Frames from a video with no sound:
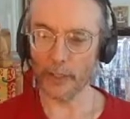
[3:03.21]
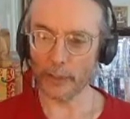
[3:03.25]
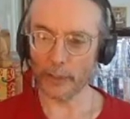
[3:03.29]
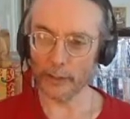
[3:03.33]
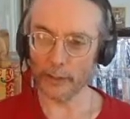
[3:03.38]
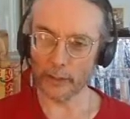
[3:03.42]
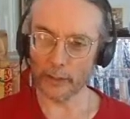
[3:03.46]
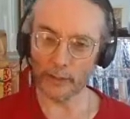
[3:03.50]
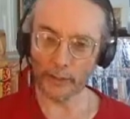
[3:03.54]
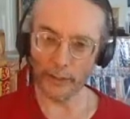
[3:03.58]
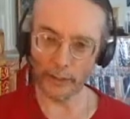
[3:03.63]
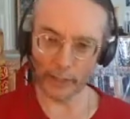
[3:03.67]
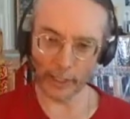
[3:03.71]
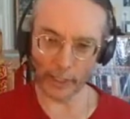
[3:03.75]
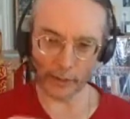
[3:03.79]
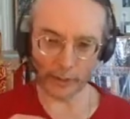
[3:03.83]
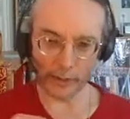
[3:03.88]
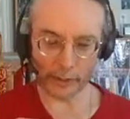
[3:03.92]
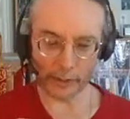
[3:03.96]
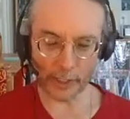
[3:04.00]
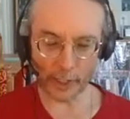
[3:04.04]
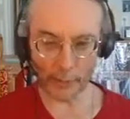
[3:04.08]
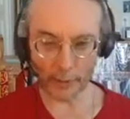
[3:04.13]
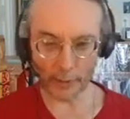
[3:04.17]
And the thing I'd
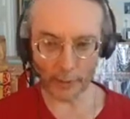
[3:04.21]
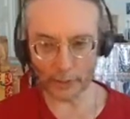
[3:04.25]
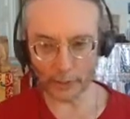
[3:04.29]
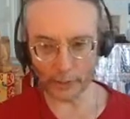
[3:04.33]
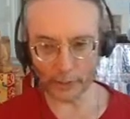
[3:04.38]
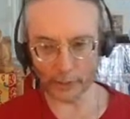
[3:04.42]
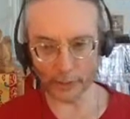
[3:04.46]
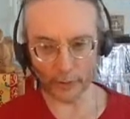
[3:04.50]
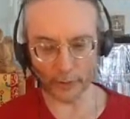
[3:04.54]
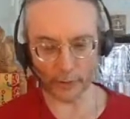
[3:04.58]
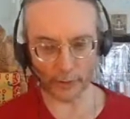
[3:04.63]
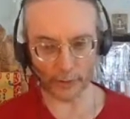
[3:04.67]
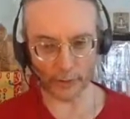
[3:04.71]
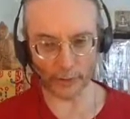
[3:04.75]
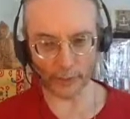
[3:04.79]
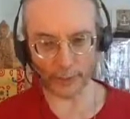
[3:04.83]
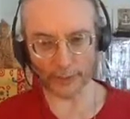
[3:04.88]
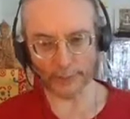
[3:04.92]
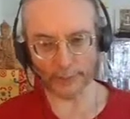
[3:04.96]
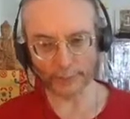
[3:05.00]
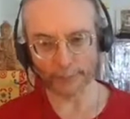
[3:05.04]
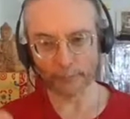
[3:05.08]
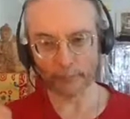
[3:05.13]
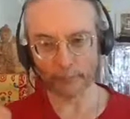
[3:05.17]
say about that too is
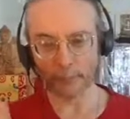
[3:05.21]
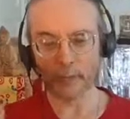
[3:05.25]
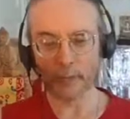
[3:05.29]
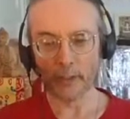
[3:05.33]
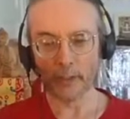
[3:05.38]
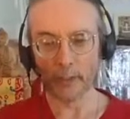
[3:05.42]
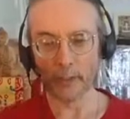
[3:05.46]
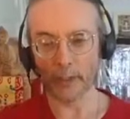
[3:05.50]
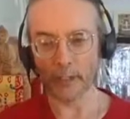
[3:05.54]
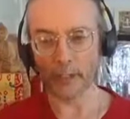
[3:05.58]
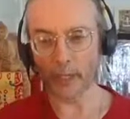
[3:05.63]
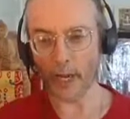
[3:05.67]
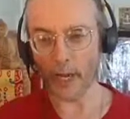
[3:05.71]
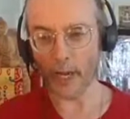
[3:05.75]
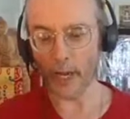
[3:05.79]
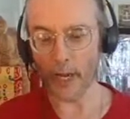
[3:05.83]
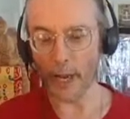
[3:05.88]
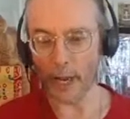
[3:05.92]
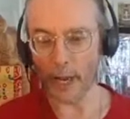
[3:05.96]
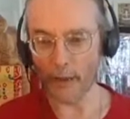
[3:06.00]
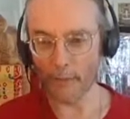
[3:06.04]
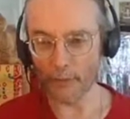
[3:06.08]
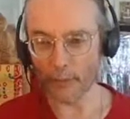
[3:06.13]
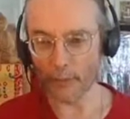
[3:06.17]
that I
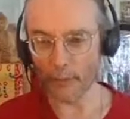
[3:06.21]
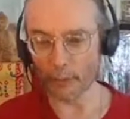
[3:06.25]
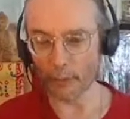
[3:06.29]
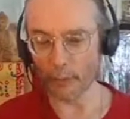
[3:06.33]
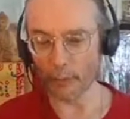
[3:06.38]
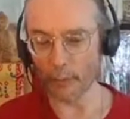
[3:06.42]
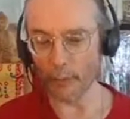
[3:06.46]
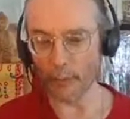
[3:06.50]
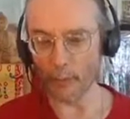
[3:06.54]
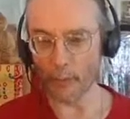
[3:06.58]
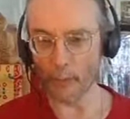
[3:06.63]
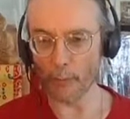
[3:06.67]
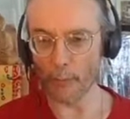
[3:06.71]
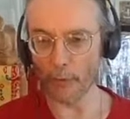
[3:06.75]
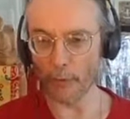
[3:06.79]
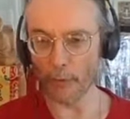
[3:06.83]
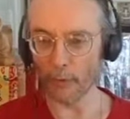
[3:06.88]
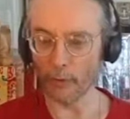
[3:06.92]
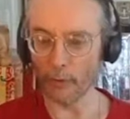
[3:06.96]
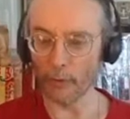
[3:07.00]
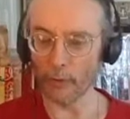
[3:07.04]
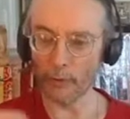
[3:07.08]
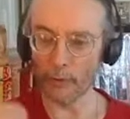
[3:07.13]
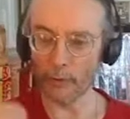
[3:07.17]
have a similar problem with
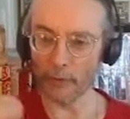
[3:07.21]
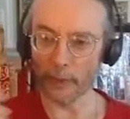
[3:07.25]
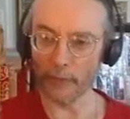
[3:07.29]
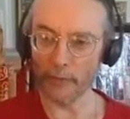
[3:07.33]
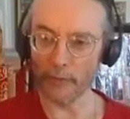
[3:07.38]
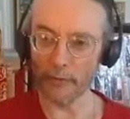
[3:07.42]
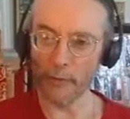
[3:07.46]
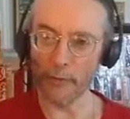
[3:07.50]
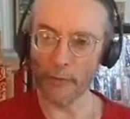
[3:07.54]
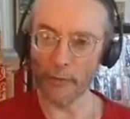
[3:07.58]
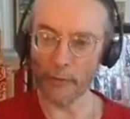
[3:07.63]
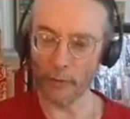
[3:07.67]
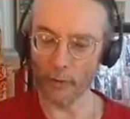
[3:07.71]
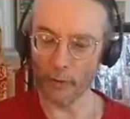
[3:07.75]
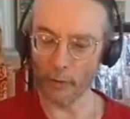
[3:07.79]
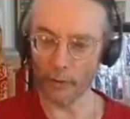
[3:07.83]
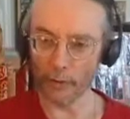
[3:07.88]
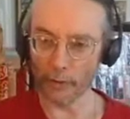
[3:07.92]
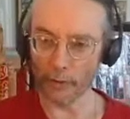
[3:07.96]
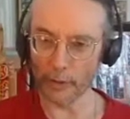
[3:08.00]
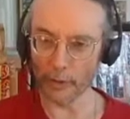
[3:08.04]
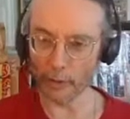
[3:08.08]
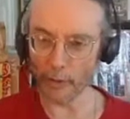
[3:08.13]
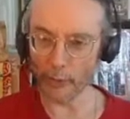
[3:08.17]
Horary. Even though
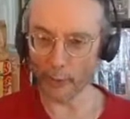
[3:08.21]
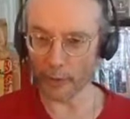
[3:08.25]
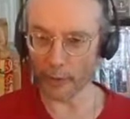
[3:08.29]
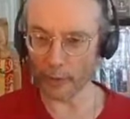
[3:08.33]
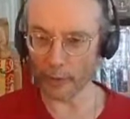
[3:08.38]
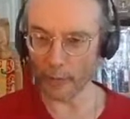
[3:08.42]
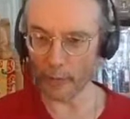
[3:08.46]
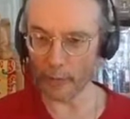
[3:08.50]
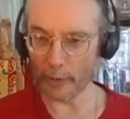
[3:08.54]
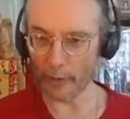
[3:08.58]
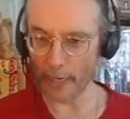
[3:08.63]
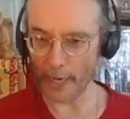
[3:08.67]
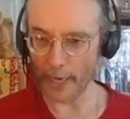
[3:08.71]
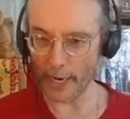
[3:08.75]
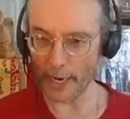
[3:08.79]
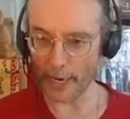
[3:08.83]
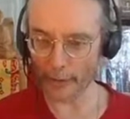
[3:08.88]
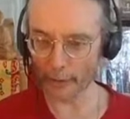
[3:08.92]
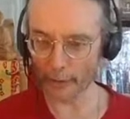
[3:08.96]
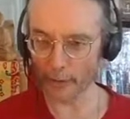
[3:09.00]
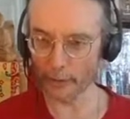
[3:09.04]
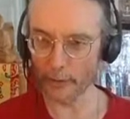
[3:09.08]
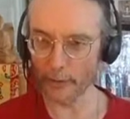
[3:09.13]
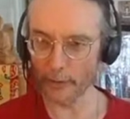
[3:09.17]
Horary is much more
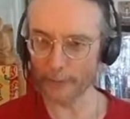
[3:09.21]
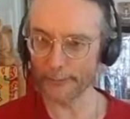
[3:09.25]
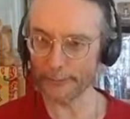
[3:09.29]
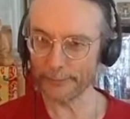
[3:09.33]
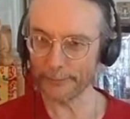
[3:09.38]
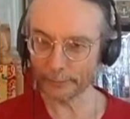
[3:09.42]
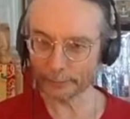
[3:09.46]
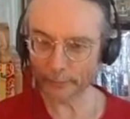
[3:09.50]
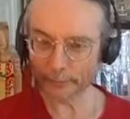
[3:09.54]
accurate,